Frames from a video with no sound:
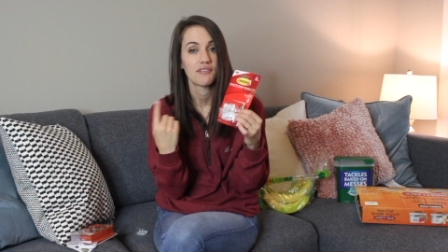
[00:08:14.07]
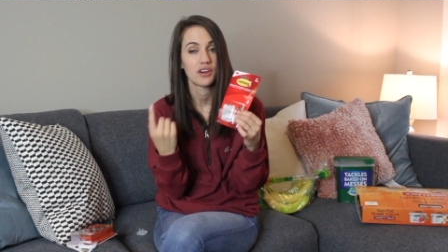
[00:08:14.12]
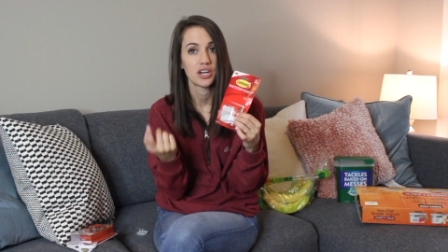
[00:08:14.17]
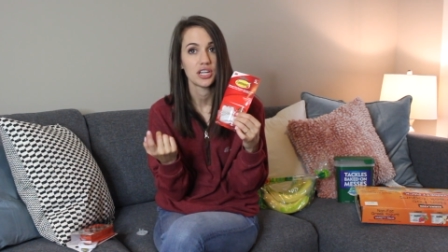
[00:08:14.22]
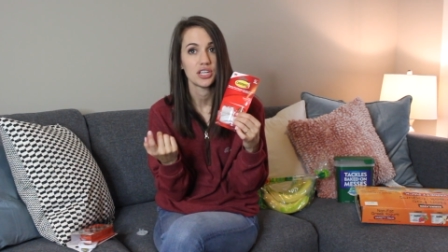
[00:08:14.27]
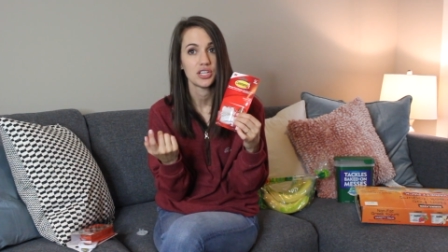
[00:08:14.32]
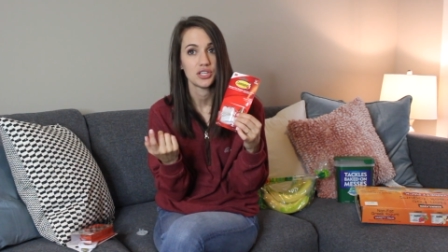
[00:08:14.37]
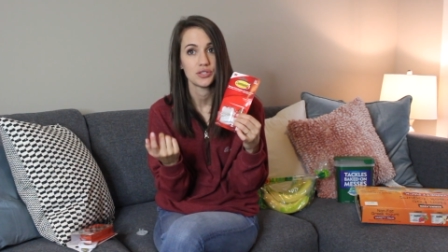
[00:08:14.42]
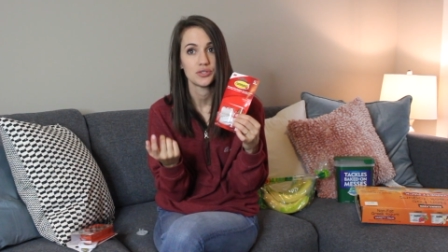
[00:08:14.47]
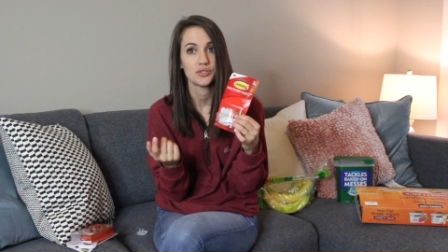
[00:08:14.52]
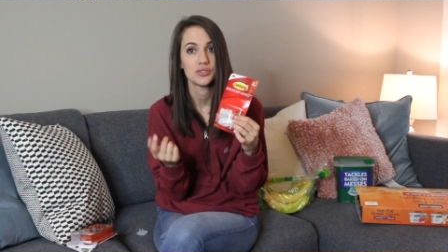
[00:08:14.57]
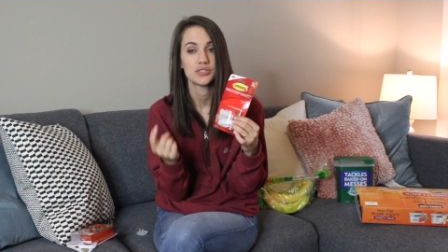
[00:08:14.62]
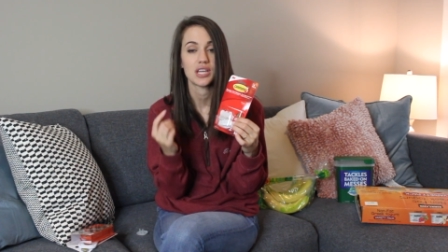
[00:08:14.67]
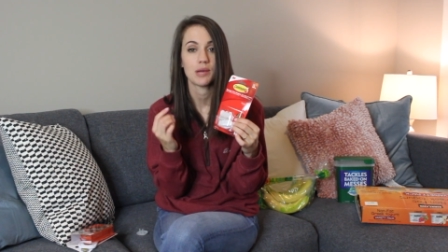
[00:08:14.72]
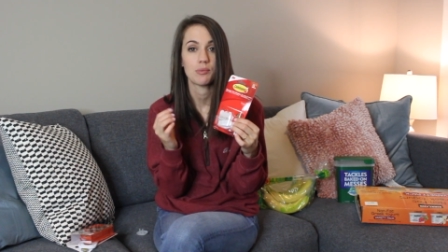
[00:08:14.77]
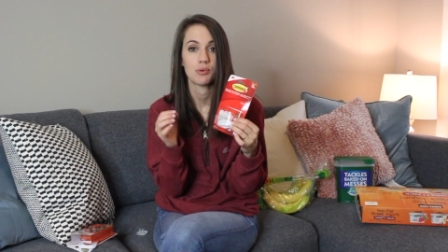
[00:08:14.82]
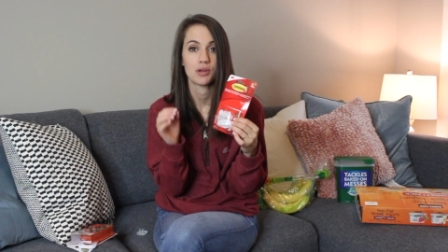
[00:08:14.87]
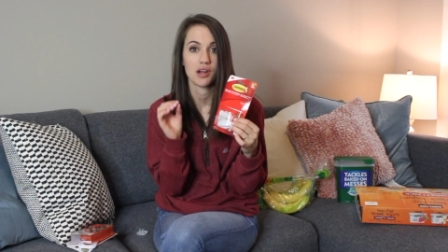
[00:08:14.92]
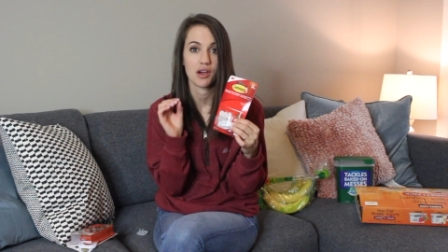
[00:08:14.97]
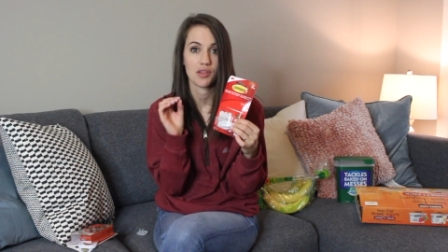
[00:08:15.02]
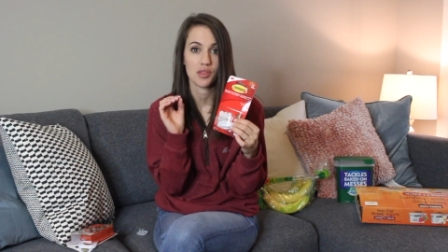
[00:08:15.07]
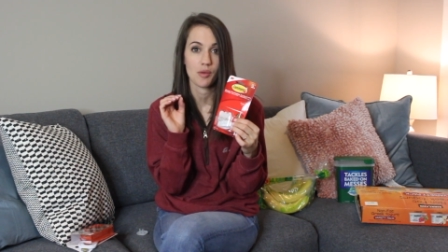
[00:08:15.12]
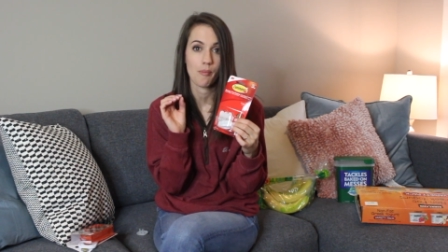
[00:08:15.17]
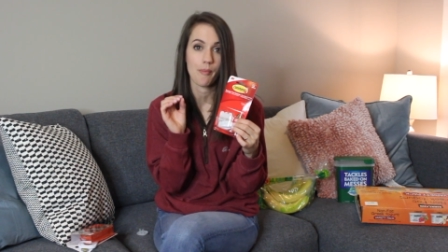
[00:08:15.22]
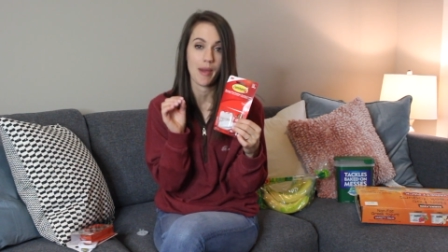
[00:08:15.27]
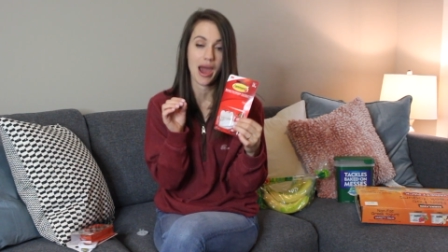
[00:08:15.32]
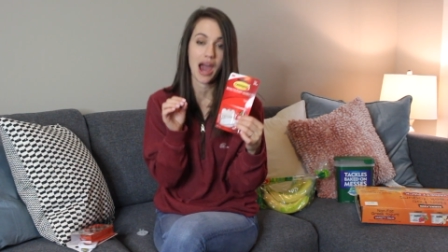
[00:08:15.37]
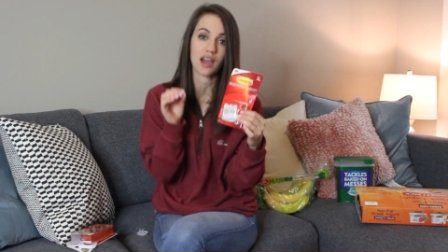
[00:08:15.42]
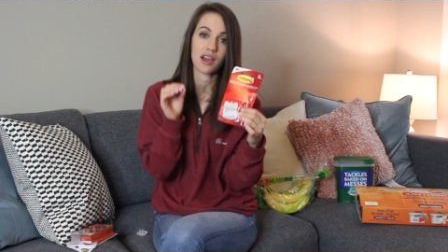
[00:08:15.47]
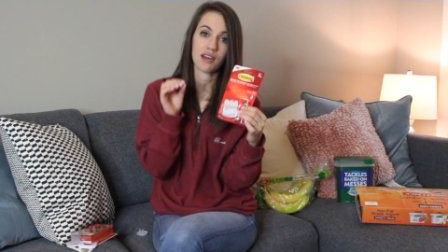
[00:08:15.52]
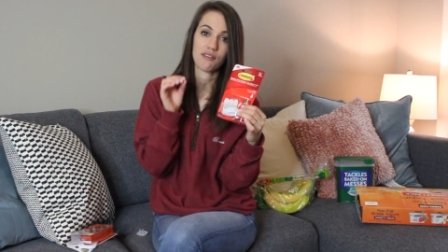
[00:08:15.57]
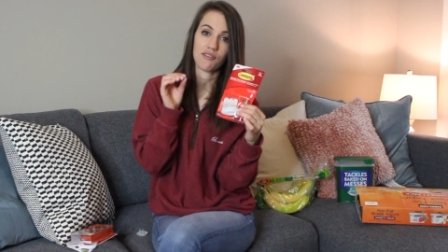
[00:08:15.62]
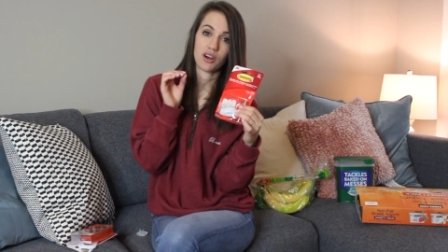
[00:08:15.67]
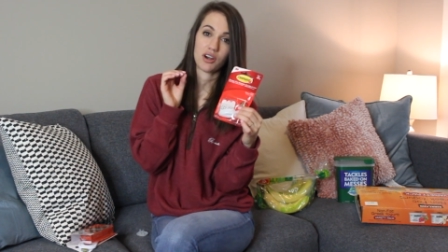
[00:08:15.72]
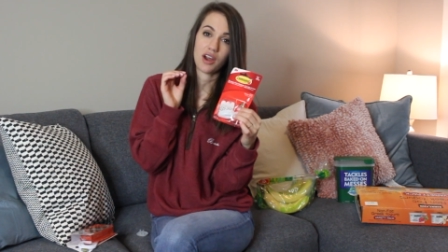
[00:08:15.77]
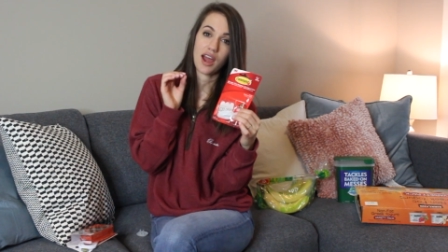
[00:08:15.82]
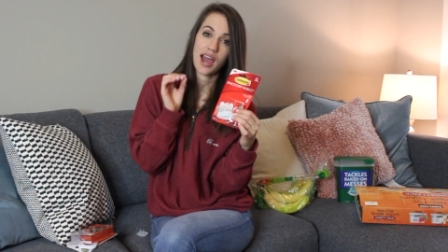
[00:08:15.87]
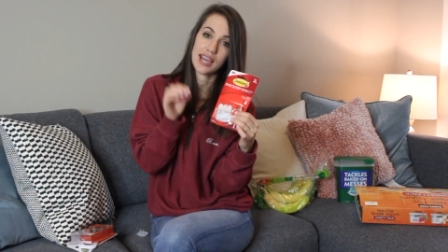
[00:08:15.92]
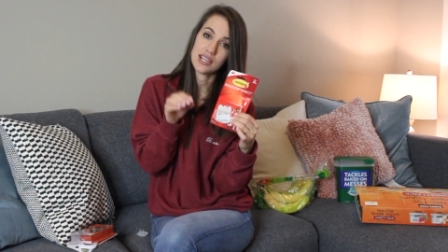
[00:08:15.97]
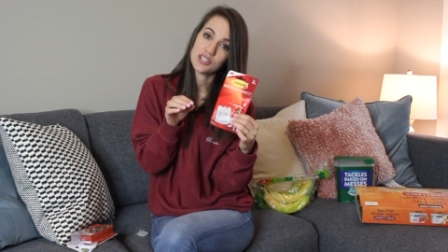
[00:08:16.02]
already used I put it on the back of our
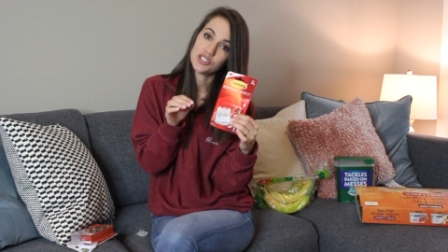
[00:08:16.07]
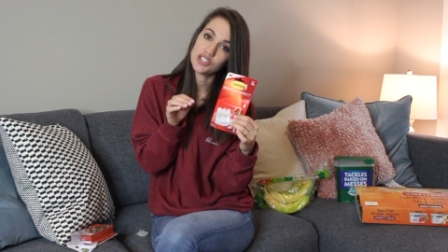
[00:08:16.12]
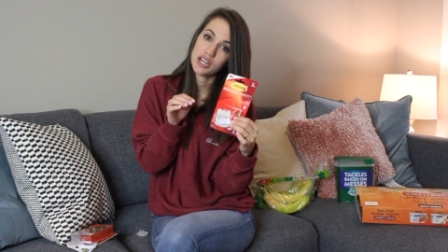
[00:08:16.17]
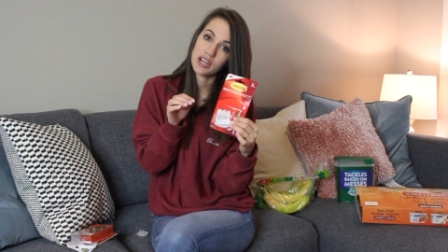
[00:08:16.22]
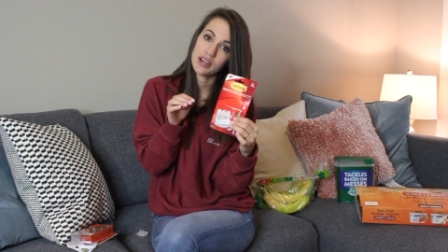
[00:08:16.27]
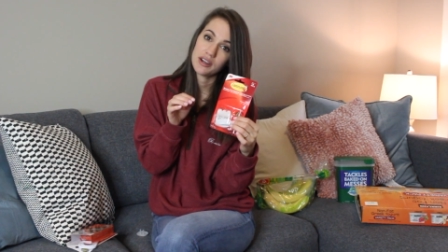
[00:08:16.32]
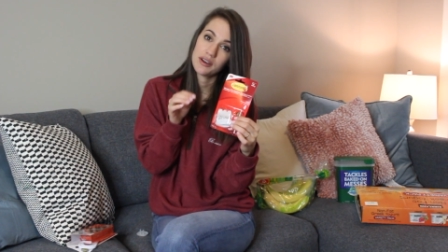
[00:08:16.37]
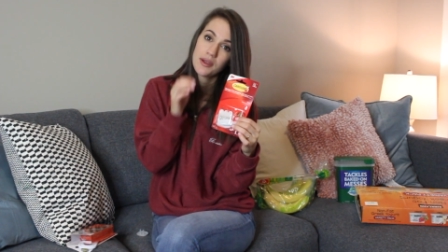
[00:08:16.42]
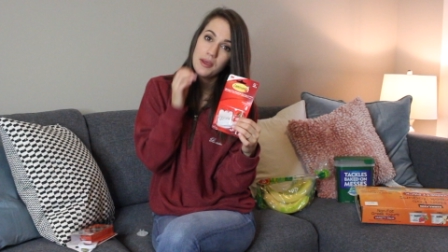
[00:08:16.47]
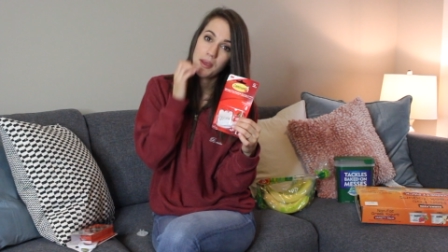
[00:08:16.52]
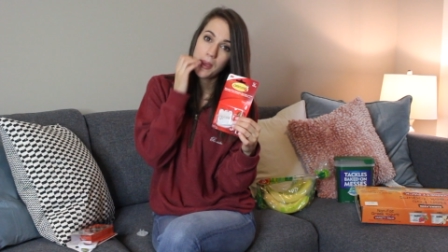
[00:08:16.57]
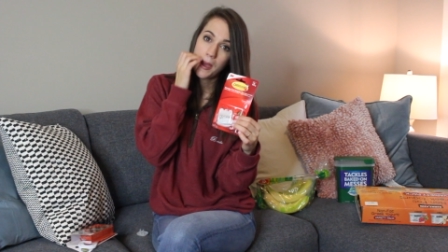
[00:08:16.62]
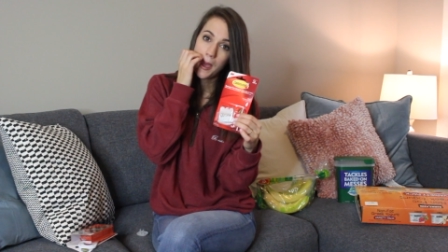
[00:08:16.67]
high chair